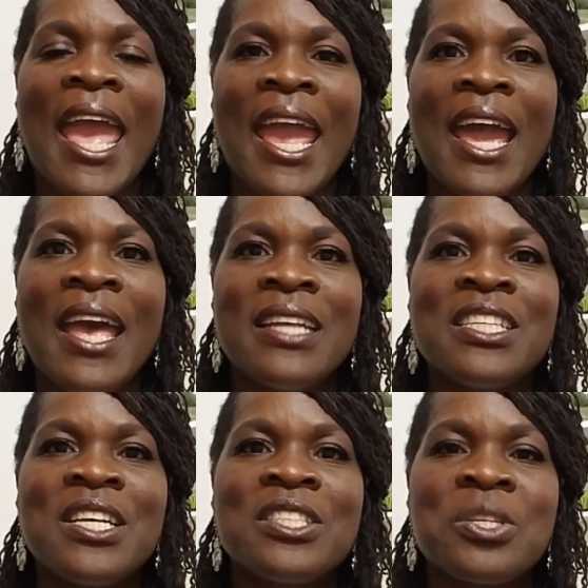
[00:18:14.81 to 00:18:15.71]
and
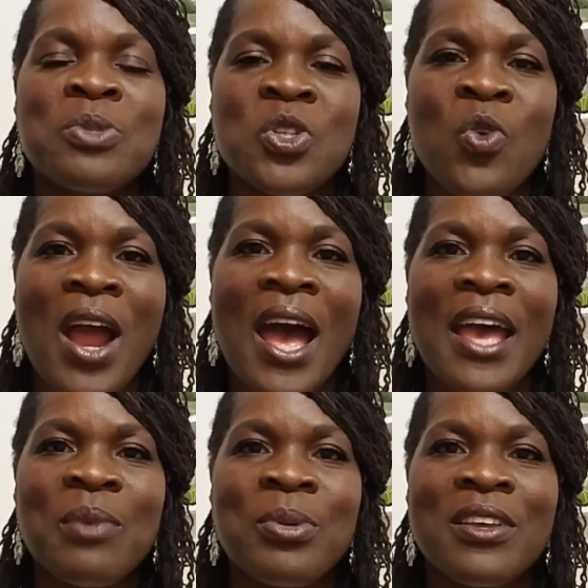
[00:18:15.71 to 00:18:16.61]

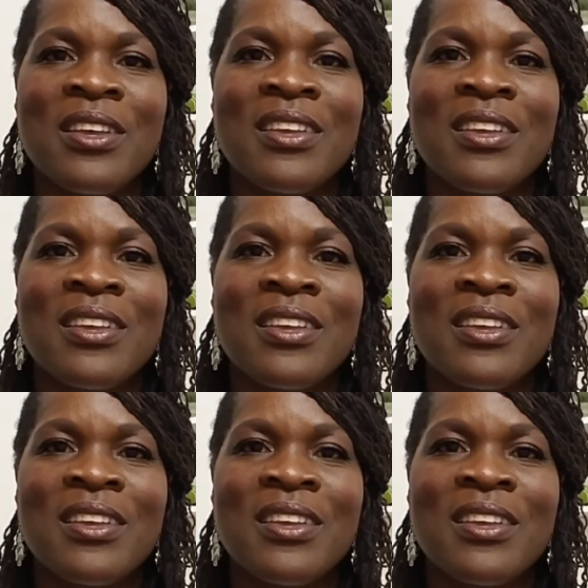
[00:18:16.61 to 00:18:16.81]
subscribe.